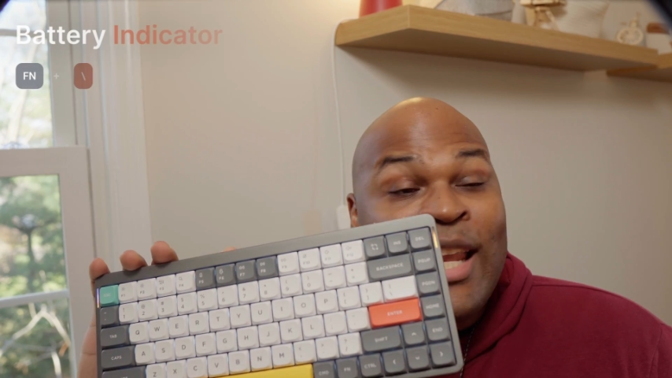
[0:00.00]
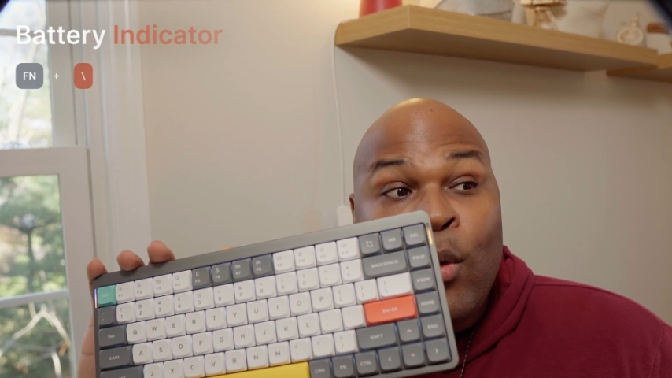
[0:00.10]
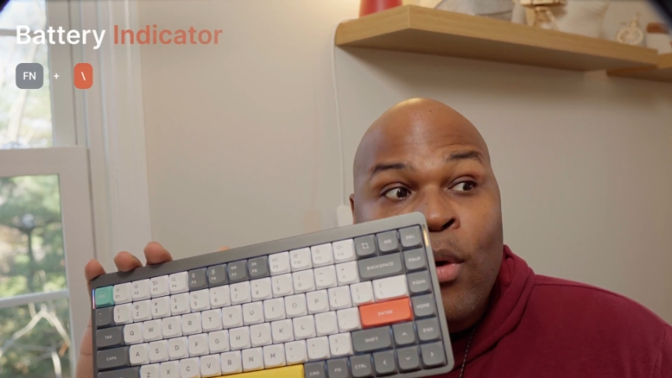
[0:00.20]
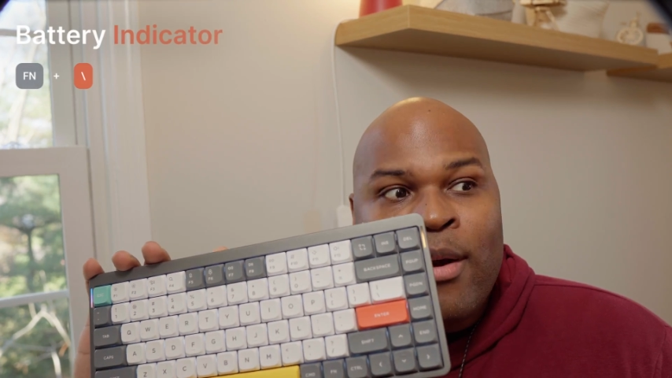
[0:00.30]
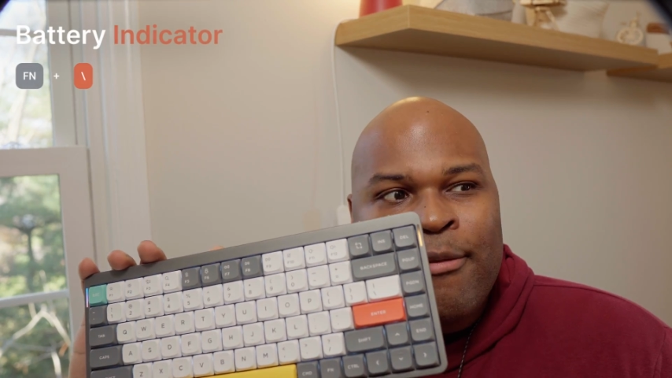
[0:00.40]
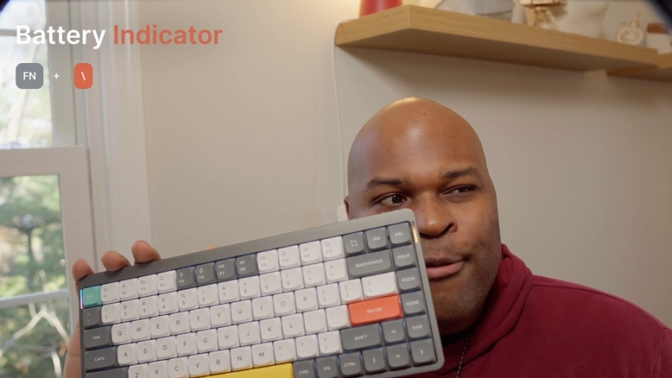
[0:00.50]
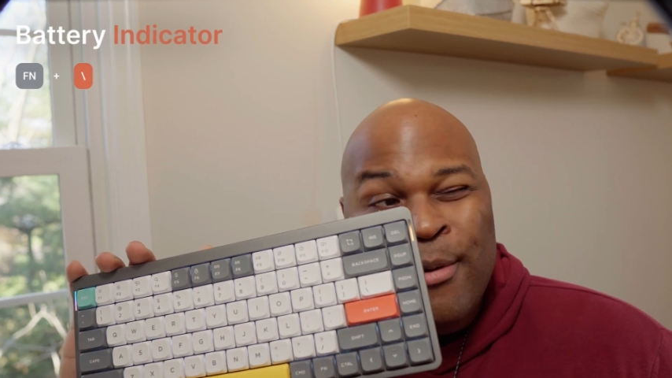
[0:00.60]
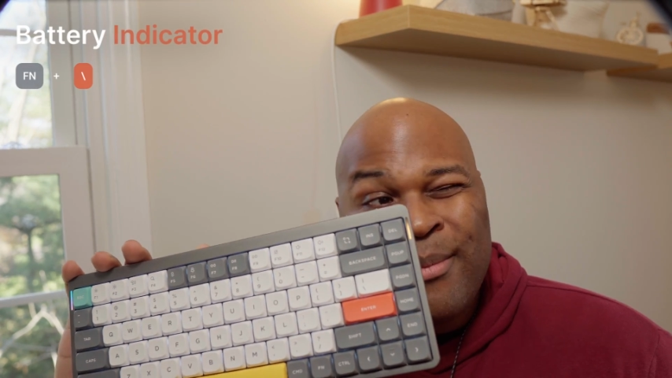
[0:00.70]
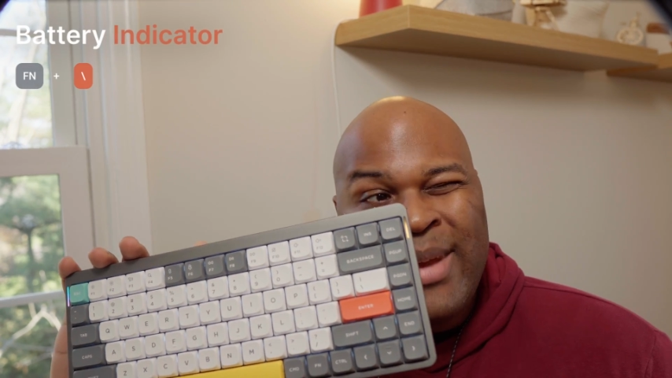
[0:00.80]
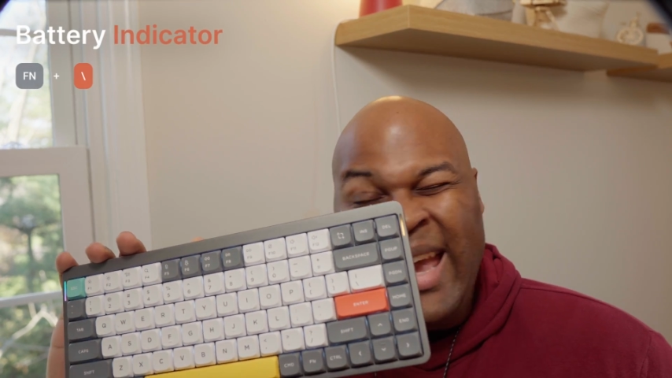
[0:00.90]
anywhere
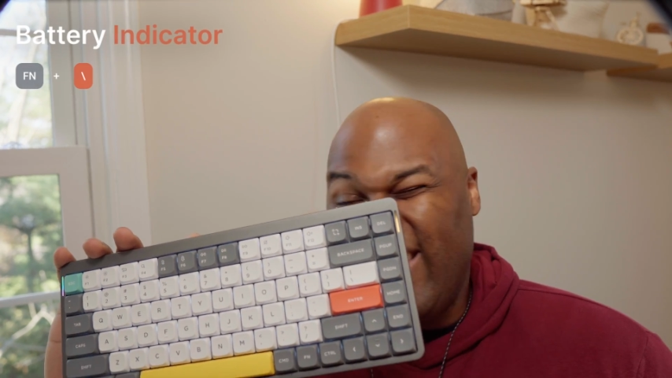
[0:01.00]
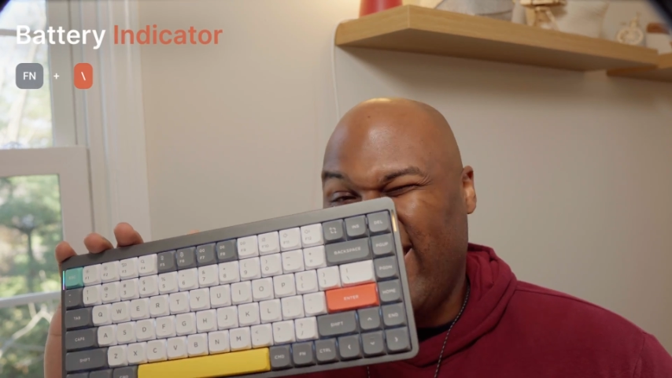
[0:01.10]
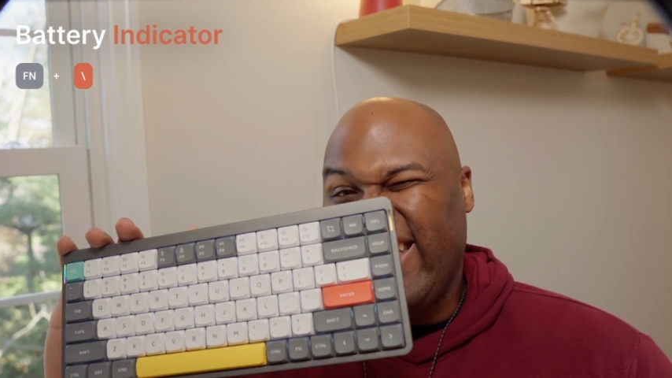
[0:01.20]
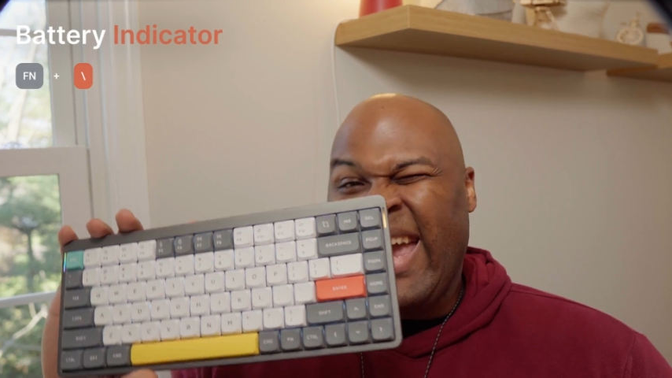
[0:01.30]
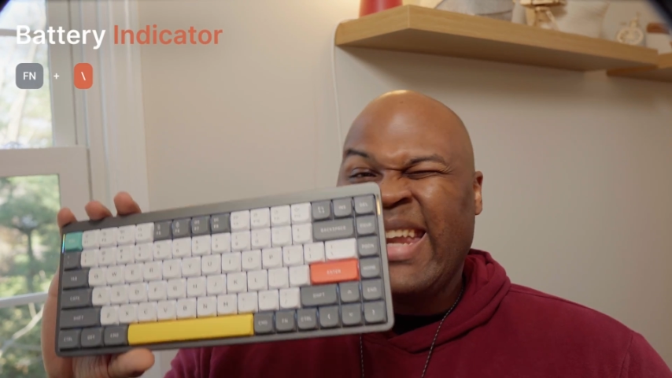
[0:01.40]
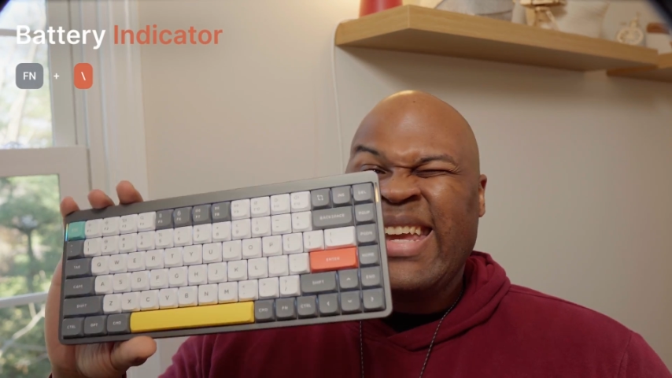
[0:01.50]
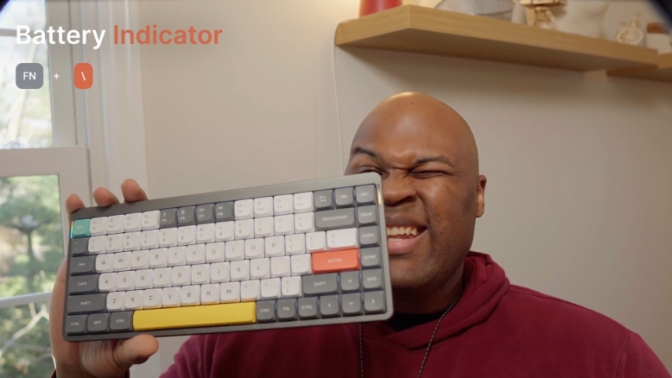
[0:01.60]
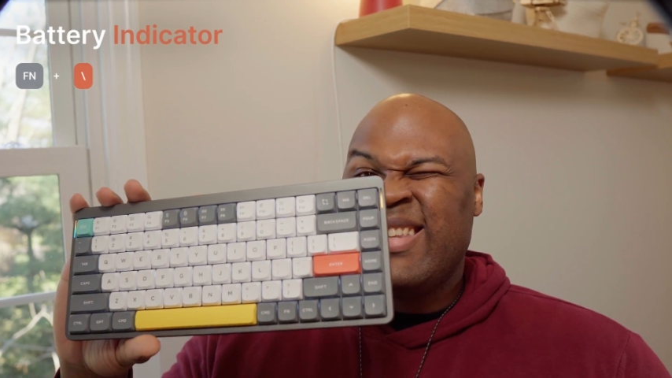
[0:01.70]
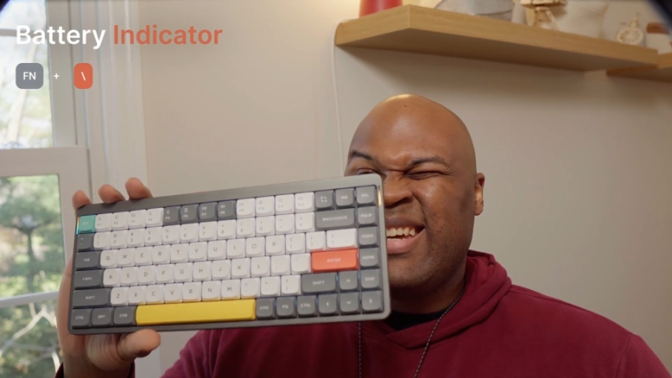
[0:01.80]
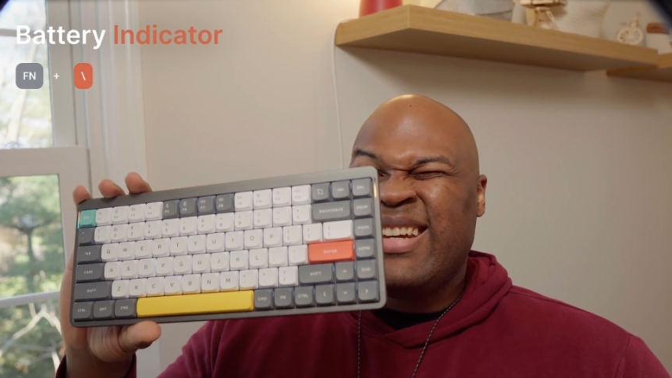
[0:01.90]
from I think
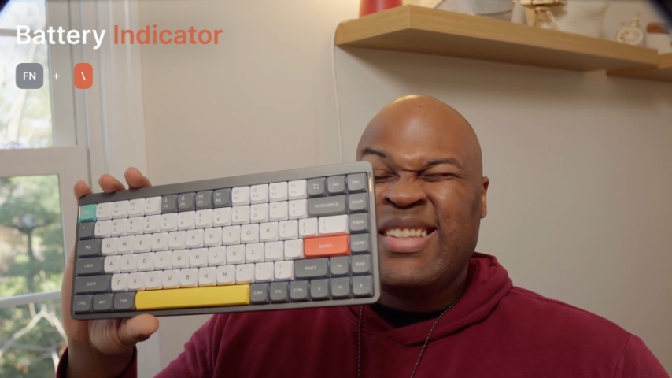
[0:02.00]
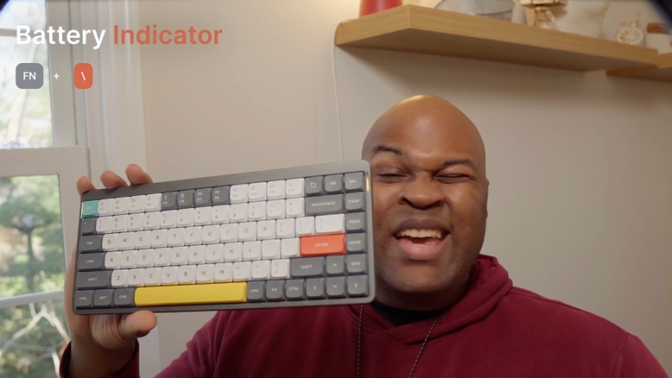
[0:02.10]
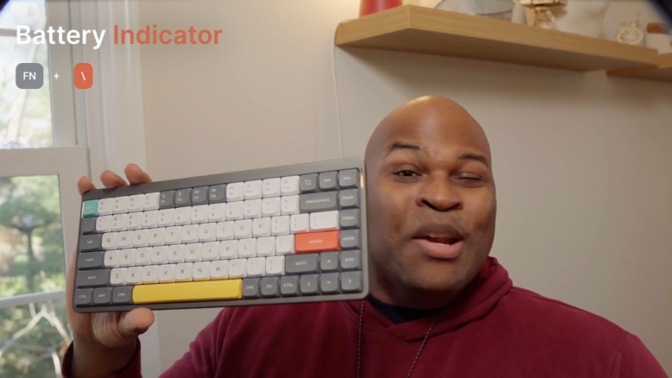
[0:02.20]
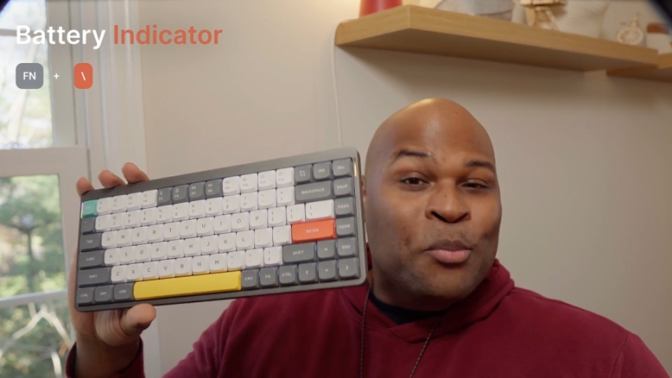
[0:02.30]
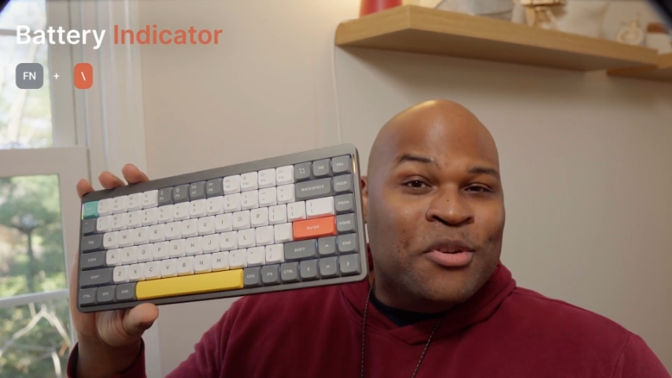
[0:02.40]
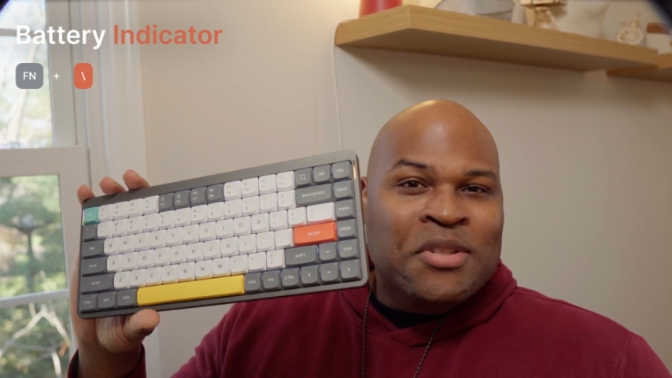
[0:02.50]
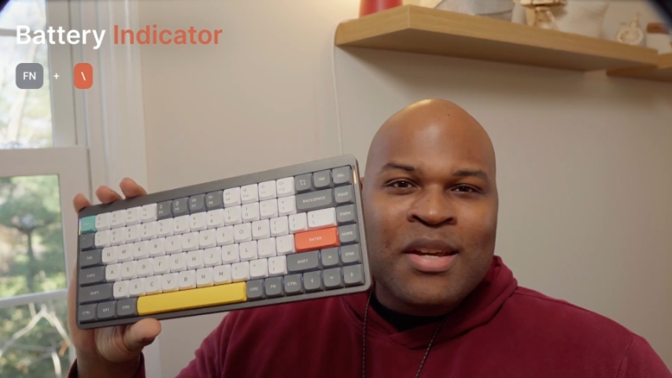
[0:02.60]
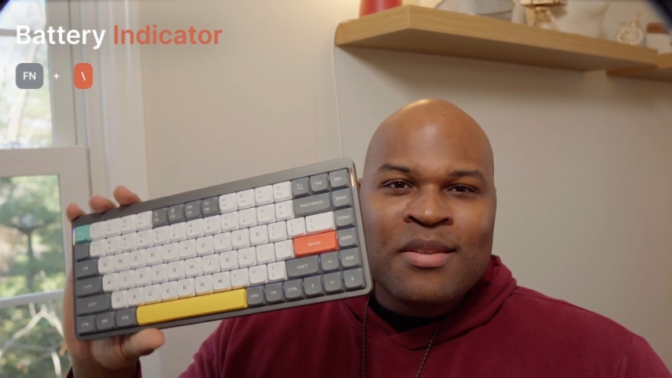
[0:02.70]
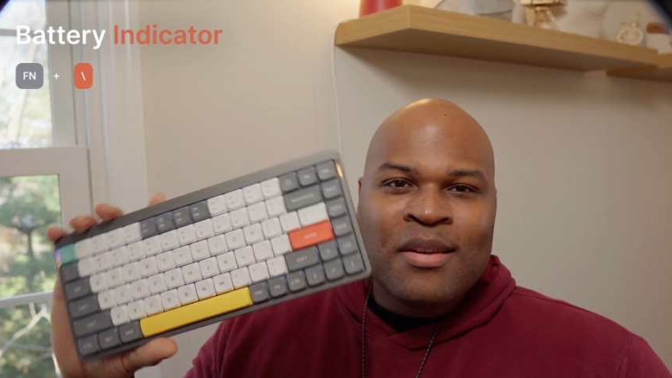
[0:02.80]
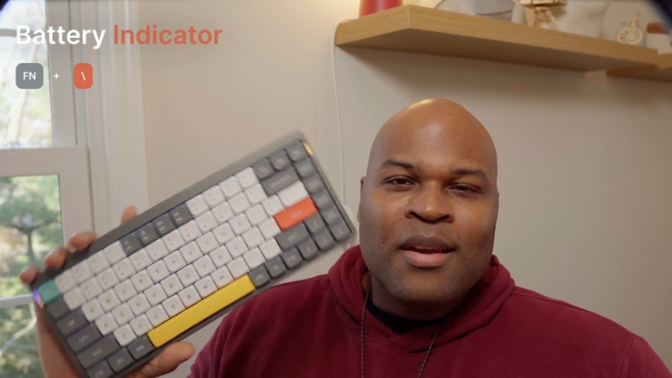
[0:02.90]
80 to
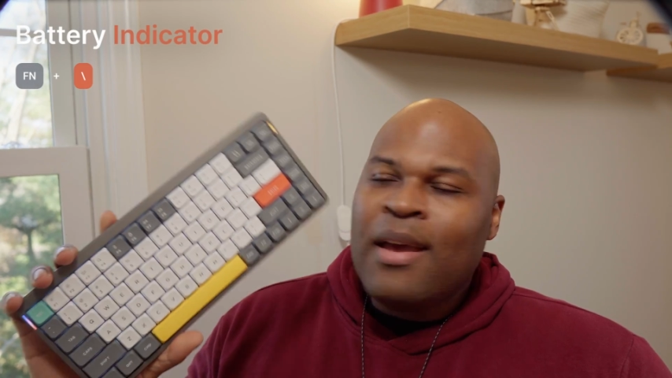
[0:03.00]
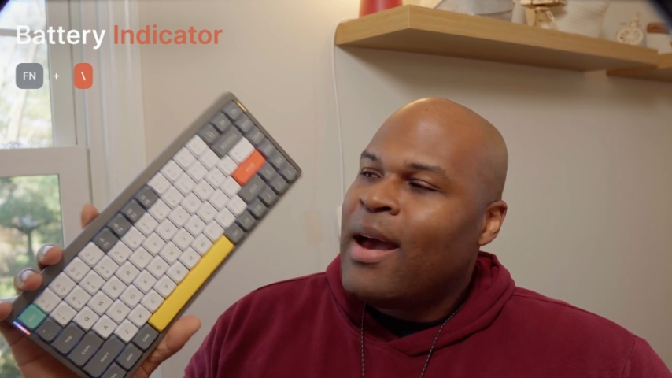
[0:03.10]
10%,